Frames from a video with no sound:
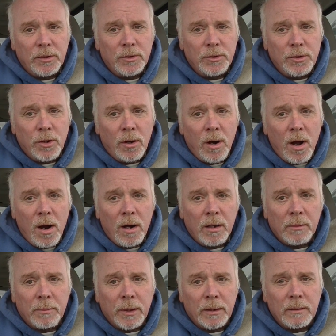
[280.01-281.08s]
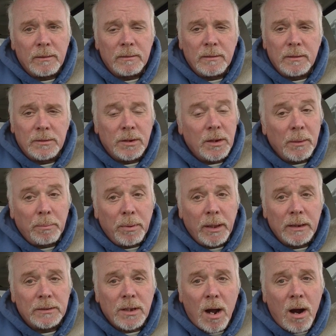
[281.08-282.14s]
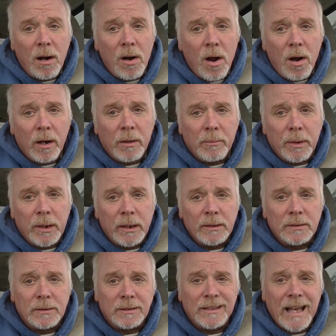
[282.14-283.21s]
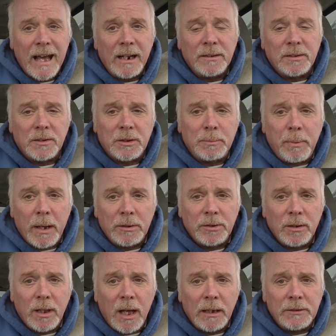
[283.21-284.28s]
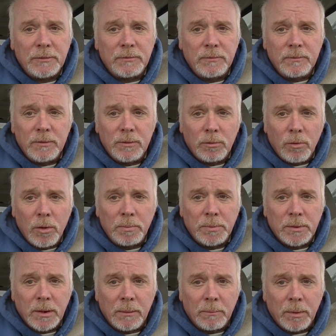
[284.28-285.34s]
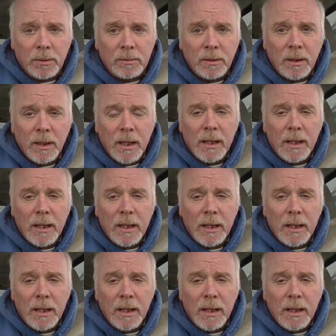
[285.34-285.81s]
your argument to the police, our argument is that it's a specialized group symbol